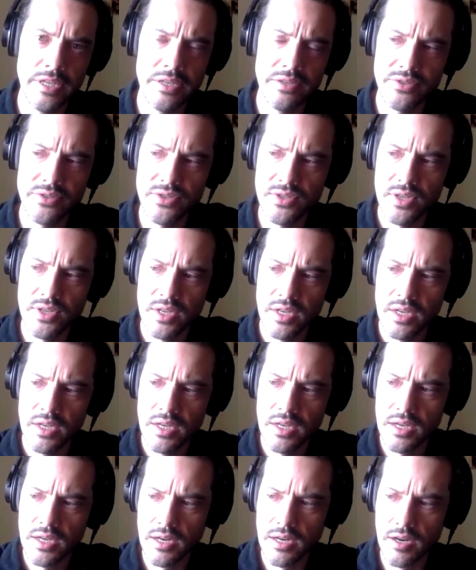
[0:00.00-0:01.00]
needs.
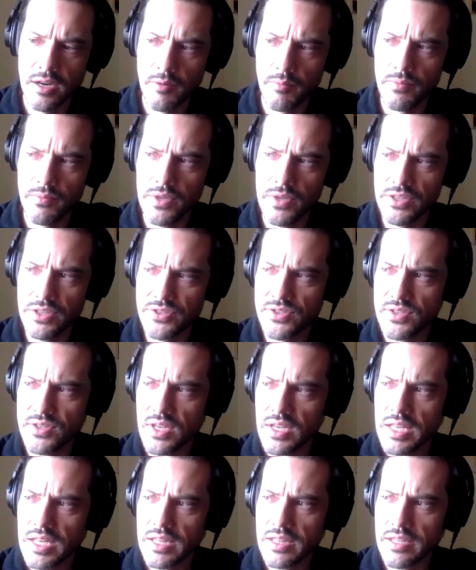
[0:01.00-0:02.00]

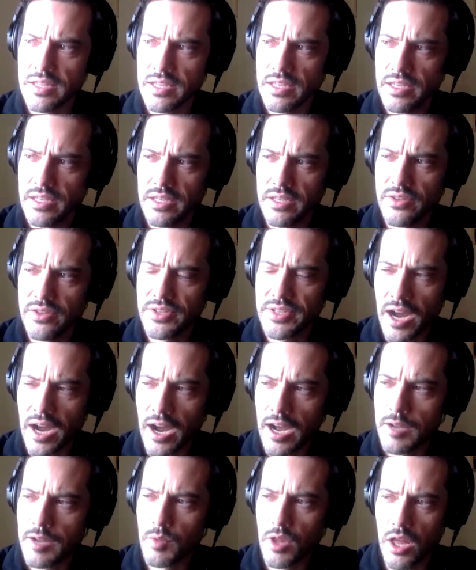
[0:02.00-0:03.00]
It's the
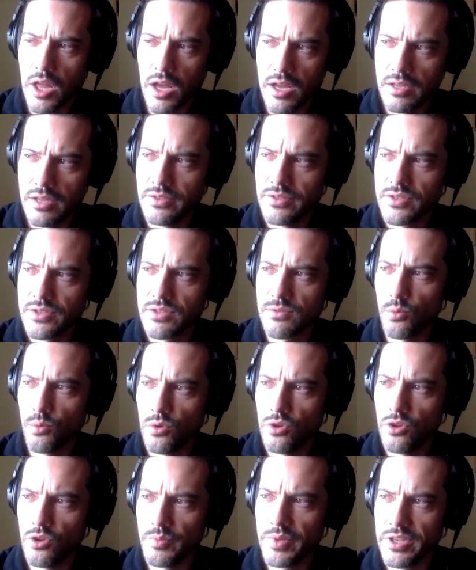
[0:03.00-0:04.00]
timelines
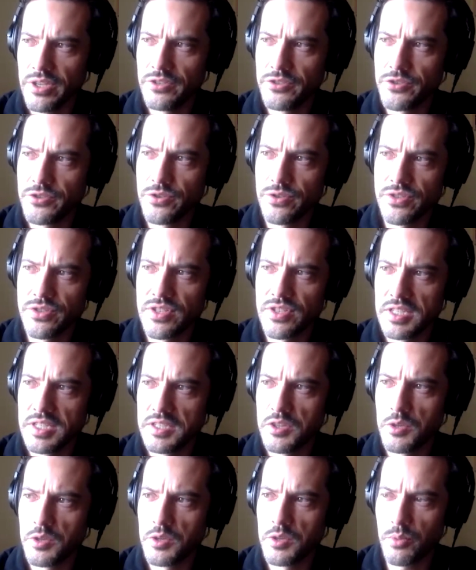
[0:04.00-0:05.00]
will be
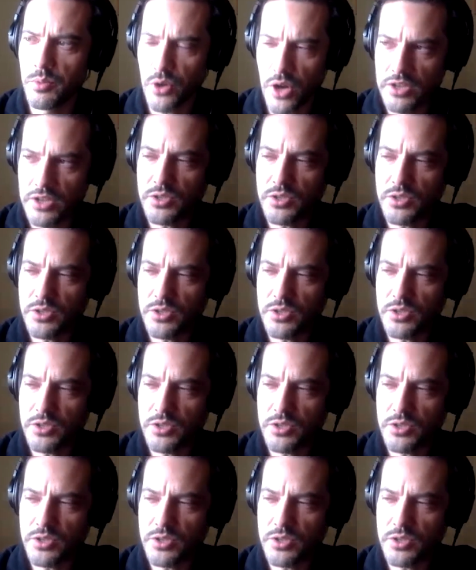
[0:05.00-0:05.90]
interesting. The price points